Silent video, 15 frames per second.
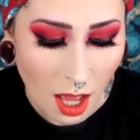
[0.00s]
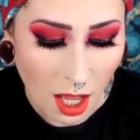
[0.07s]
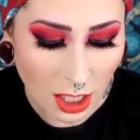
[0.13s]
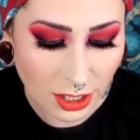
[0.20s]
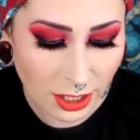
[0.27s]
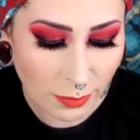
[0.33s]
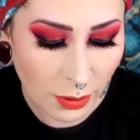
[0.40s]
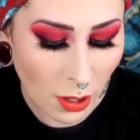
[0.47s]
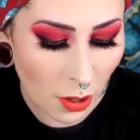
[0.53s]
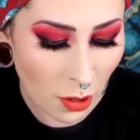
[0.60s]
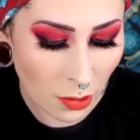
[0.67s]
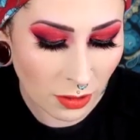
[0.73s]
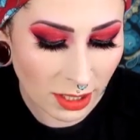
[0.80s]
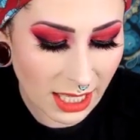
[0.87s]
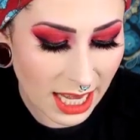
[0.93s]
Ultra
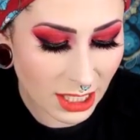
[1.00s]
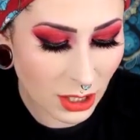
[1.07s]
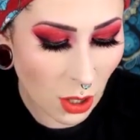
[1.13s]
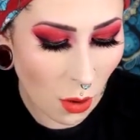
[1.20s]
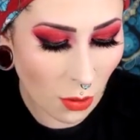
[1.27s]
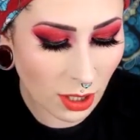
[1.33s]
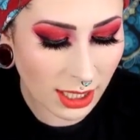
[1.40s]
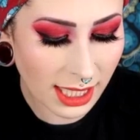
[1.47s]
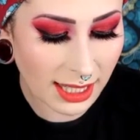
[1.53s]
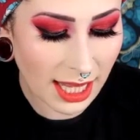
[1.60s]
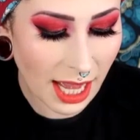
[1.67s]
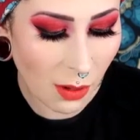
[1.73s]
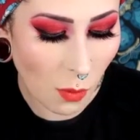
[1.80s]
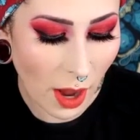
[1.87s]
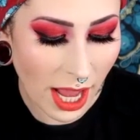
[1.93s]
potent yet totally
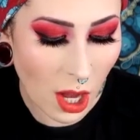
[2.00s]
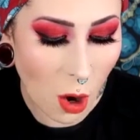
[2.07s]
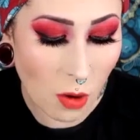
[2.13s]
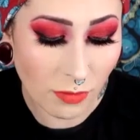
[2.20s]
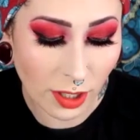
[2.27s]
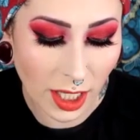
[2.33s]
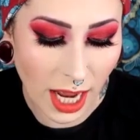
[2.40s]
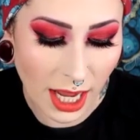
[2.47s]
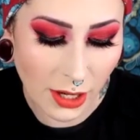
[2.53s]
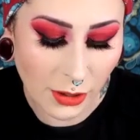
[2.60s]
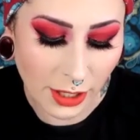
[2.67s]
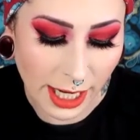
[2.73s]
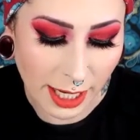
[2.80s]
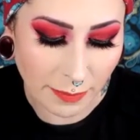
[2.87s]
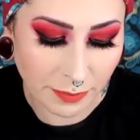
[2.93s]
lightweight overnight
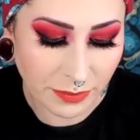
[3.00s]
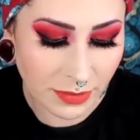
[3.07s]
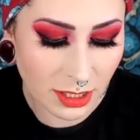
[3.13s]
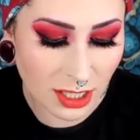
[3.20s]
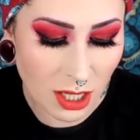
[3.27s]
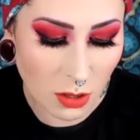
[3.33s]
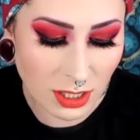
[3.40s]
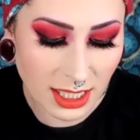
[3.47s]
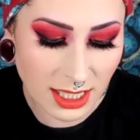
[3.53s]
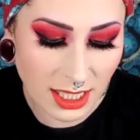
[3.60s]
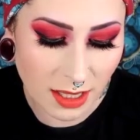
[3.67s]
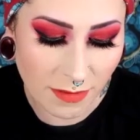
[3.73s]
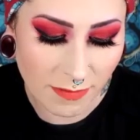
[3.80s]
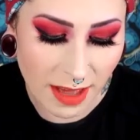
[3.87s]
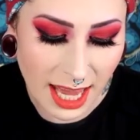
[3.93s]
cream. Soaks
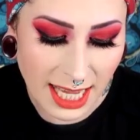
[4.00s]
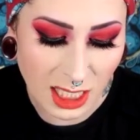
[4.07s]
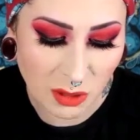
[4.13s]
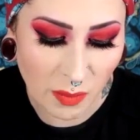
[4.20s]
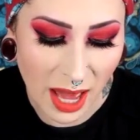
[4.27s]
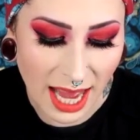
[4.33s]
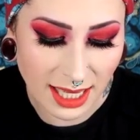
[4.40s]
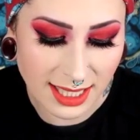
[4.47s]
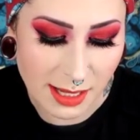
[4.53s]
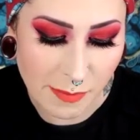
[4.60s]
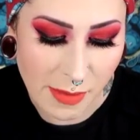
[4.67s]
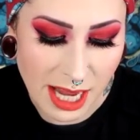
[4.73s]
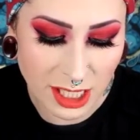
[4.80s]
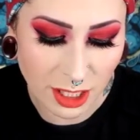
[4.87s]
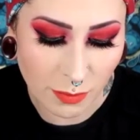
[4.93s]
into the face, packs a
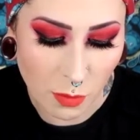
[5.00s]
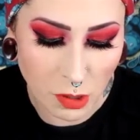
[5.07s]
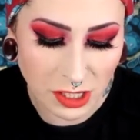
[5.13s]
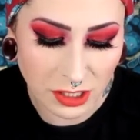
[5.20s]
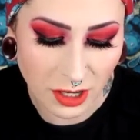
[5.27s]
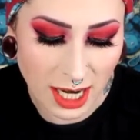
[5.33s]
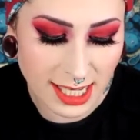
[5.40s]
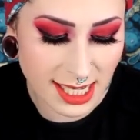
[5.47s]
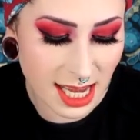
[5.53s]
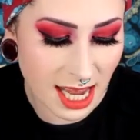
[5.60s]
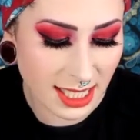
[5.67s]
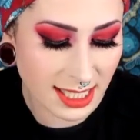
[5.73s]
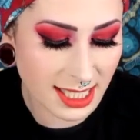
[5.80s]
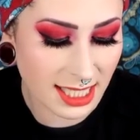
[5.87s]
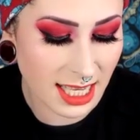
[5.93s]
major moisturizing
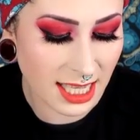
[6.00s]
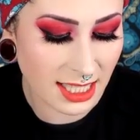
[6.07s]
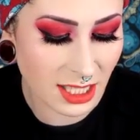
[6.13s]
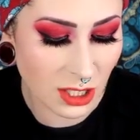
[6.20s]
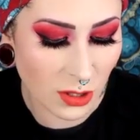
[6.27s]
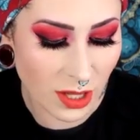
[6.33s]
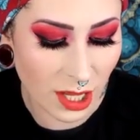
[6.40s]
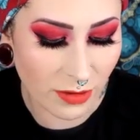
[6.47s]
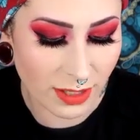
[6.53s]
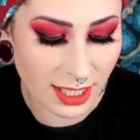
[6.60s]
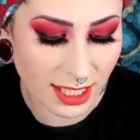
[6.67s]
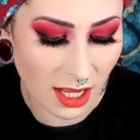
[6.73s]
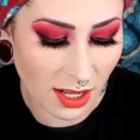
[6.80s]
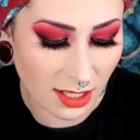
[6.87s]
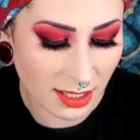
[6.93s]
and skin soothing
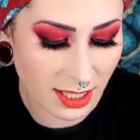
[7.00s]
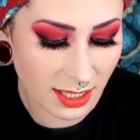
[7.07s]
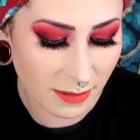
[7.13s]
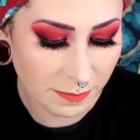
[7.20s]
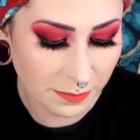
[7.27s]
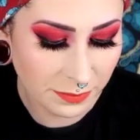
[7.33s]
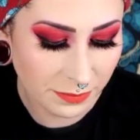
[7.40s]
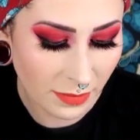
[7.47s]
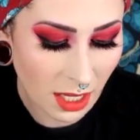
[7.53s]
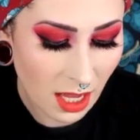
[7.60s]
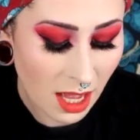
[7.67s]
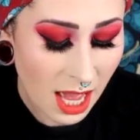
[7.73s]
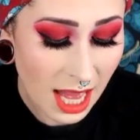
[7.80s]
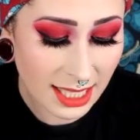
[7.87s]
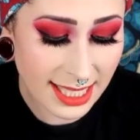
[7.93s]
result.
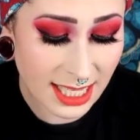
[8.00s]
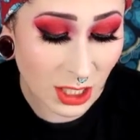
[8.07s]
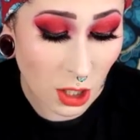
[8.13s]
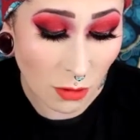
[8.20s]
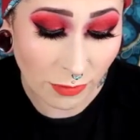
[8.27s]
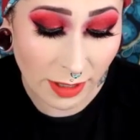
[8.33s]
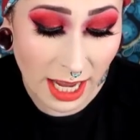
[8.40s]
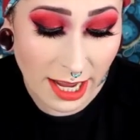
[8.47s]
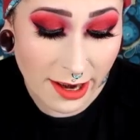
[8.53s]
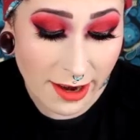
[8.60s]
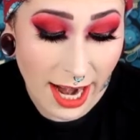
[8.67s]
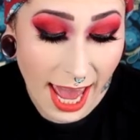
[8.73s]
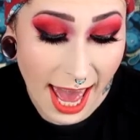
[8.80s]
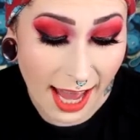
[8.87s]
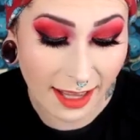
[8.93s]
It says don't forget
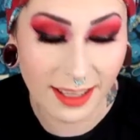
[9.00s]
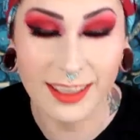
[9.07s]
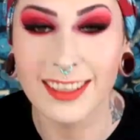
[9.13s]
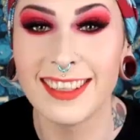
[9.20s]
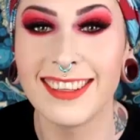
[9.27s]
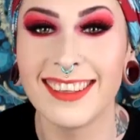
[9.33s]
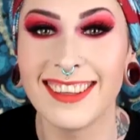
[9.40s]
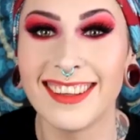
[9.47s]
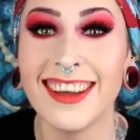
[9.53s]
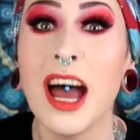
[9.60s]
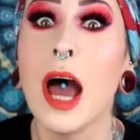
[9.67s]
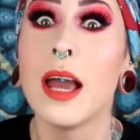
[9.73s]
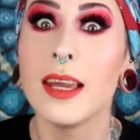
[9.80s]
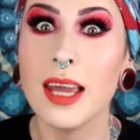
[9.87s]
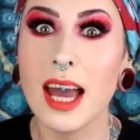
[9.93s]
your neck.
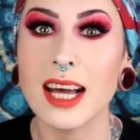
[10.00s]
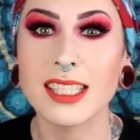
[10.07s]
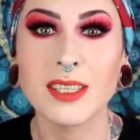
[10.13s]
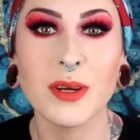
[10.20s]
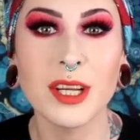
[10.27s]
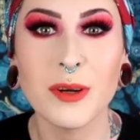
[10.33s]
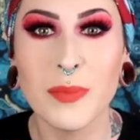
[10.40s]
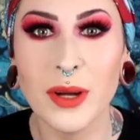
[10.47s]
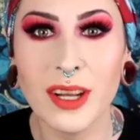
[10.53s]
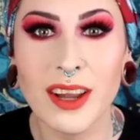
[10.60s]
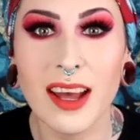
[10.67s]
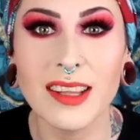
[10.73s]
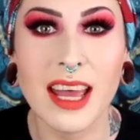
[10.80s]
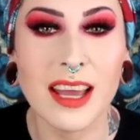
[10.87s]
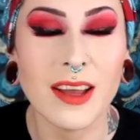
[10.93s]
Yeah, so when you're putting
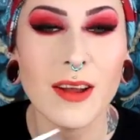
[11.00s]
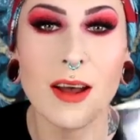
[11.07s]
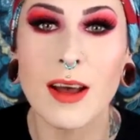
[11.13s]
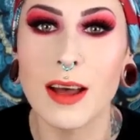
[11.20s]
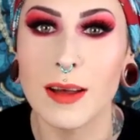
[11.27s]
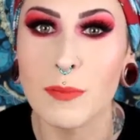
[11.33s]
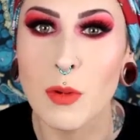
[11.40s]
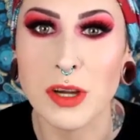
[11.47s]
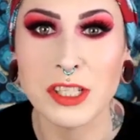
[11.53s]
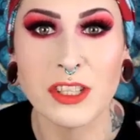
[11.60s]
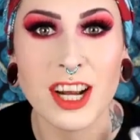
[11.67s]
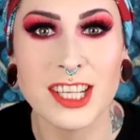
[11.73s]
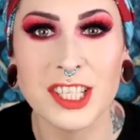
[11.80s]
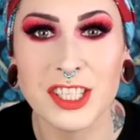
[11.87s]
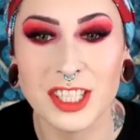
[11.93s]
on like
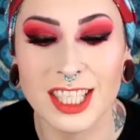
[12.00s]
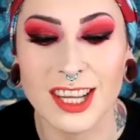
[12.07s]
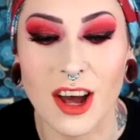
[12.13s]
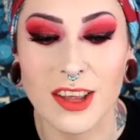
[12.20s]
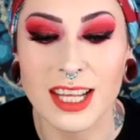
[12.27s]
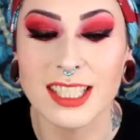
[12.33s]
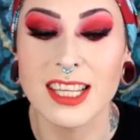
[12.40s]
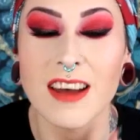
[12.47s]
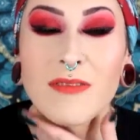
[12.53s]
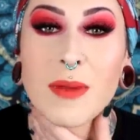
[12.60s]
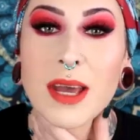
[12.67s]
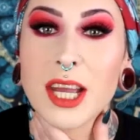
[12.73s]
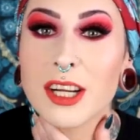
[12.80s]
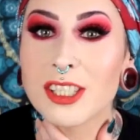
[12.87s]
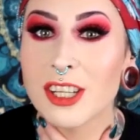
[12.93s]
moisturizers and all that stuff,
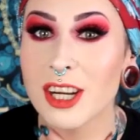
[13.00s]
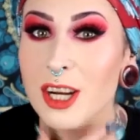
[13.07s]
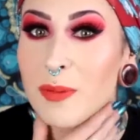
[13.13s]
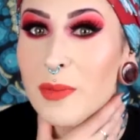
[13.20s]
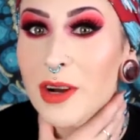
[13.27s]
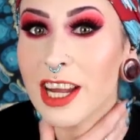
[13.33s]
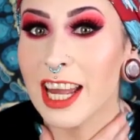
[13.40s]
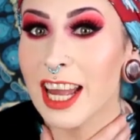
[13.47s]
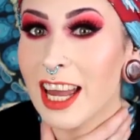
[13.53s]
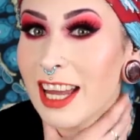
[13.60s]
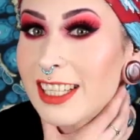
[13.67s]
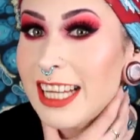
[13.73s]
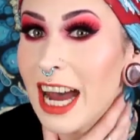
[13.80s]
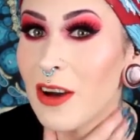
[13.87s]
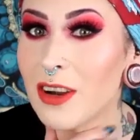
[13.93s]
make sure you're bringing
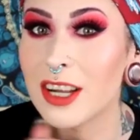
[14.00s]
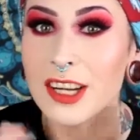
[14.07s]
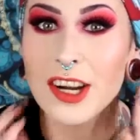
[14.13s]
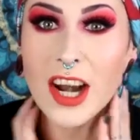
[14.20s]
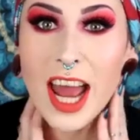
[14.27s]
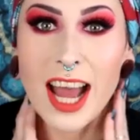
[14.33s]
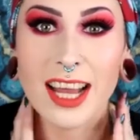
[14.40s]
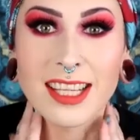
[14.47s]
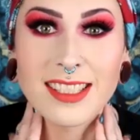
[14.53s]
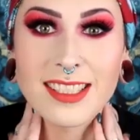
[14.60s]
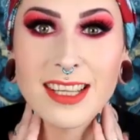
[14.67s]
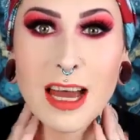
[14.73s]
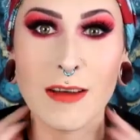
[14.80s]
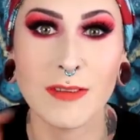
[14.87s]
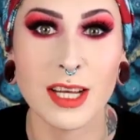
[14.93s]
it down on your neck and
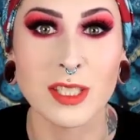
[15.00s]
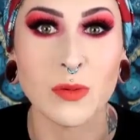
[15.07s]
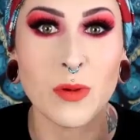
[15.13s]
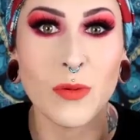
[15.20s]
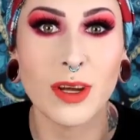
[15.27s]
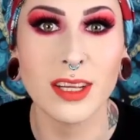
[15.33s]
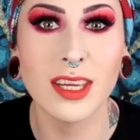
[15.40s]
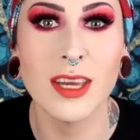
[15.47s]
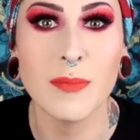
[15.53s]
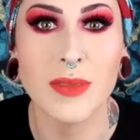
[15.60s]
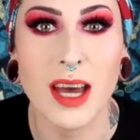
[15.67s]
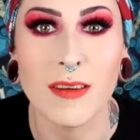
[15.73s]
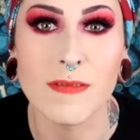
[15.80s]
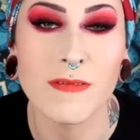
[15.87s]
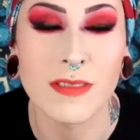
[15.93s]
stuff, because we want to keep
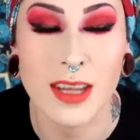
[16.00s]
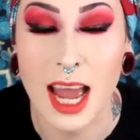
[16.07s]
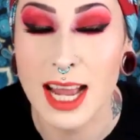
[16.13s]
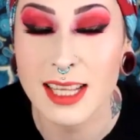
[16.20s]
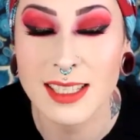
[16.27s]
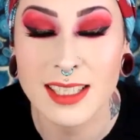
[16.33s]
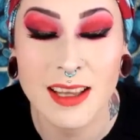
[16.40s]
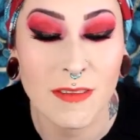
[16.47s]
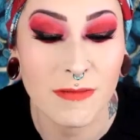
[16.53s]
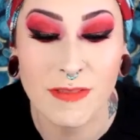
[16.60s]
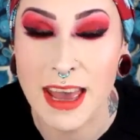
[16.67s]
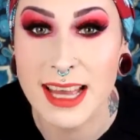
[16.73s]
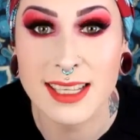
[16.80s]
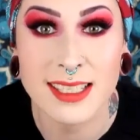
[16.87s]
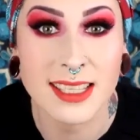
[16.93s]
that nice
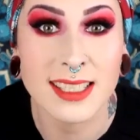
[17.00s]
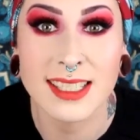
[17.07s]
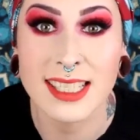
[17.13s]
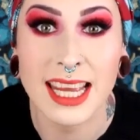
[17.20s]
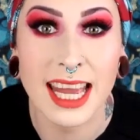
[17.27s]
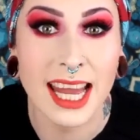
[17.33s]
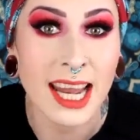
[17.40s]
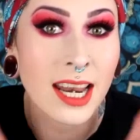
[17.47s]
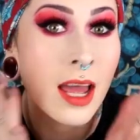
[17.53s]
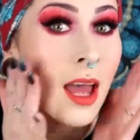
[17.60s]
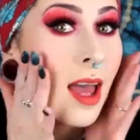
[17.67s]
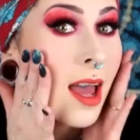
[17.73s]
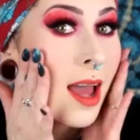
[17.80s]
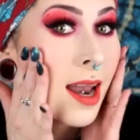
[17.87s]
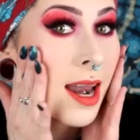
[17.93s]
face skin
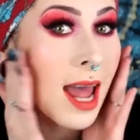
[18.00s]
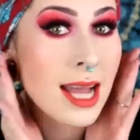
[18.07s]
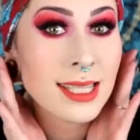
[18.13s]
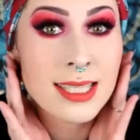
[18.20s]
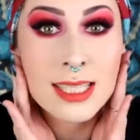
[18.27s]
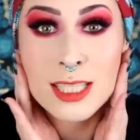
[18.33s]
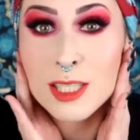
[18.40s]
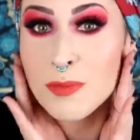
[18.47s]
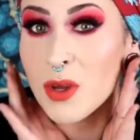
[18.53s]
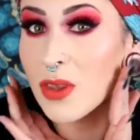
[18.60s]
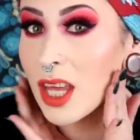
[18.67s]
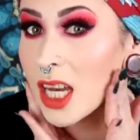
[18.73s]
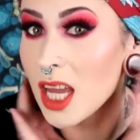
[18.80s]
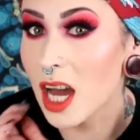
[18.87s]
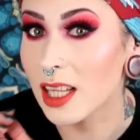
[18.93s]
nice and
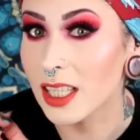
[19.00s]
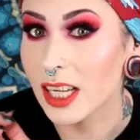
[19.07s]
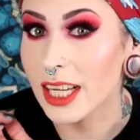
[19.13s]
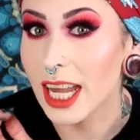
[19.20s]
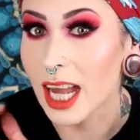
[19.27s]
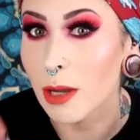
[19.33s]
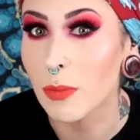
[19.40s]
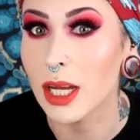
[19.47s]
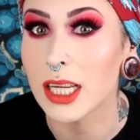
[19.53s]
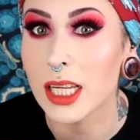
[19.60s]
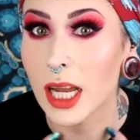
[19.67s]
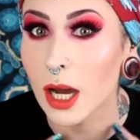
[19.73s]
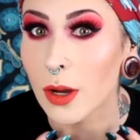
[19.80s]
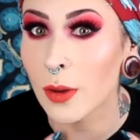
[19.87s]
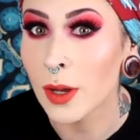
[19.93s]
smooth and young looking, but you
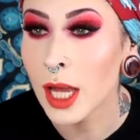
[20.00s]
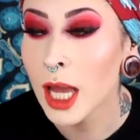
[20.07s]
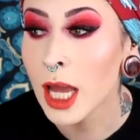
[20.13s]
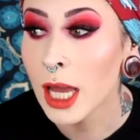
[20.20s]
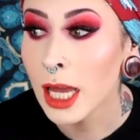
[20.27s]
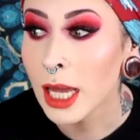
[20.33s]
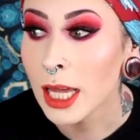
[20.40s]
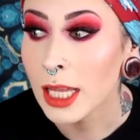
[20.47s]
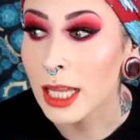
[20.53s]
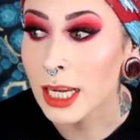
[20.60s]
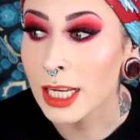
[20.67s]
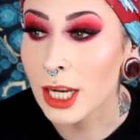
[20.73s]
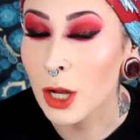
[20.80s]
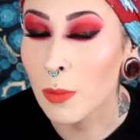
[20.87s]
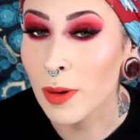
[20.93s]
know, and then
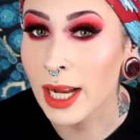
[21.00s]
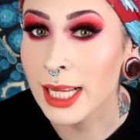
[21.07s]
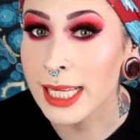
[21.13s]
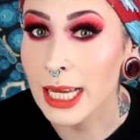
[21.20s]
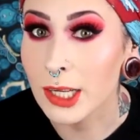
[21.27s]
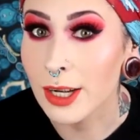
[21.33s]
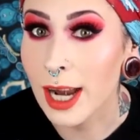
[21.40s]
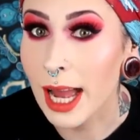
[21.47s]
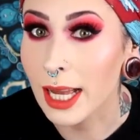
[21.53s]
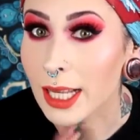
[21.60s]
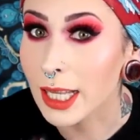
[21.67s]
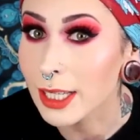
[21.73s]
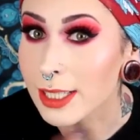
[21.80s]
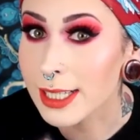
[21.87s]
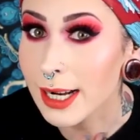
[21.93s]
you don't bring it down your neck
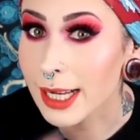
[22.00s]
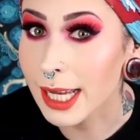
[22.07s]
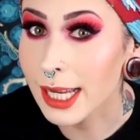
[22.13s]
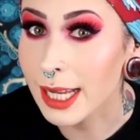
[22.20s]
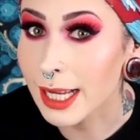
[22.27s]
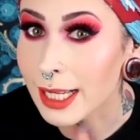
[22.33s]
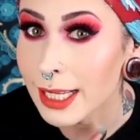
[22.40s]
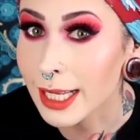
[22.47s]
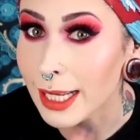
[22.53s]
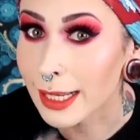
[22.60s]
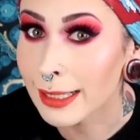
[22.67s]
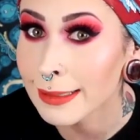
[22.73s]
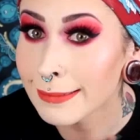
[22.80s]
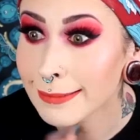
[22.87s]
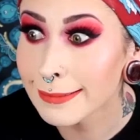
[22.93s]
and then you start getting the, you know,